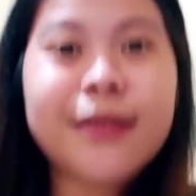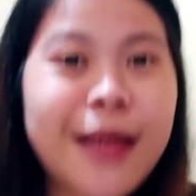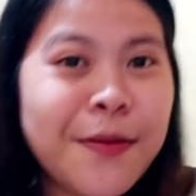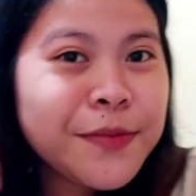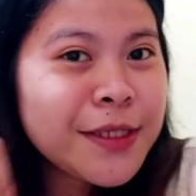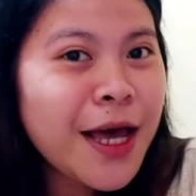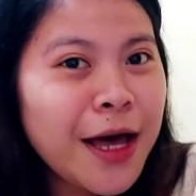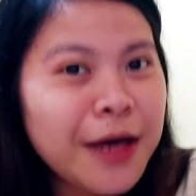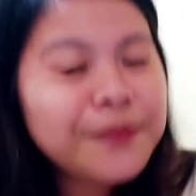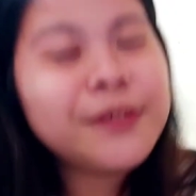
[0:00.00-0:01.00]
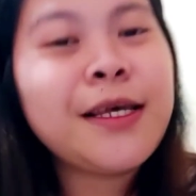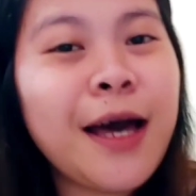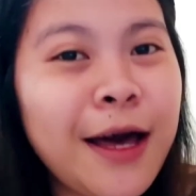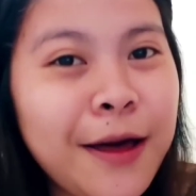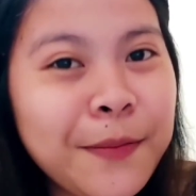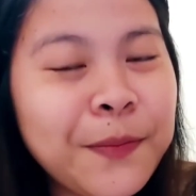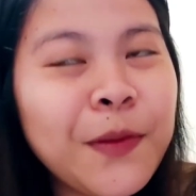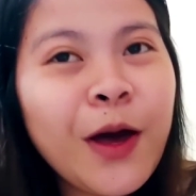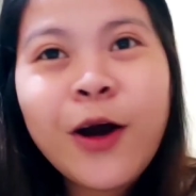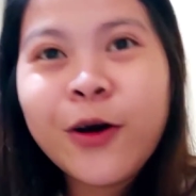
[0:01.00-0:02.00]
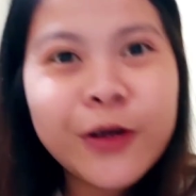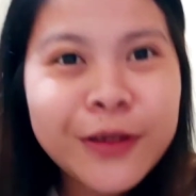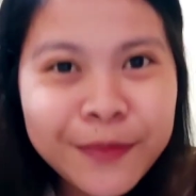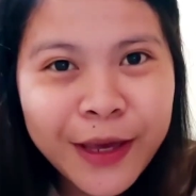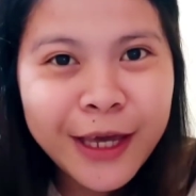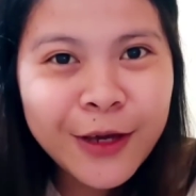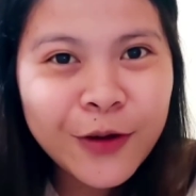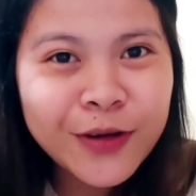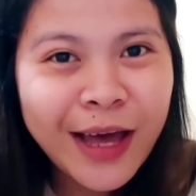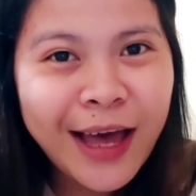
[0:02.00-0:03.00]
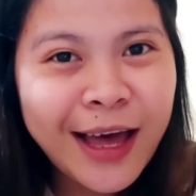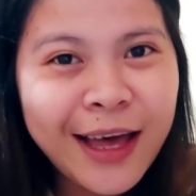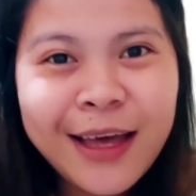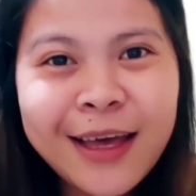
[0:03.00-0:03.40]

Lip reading: thumbs up sa con mayo nga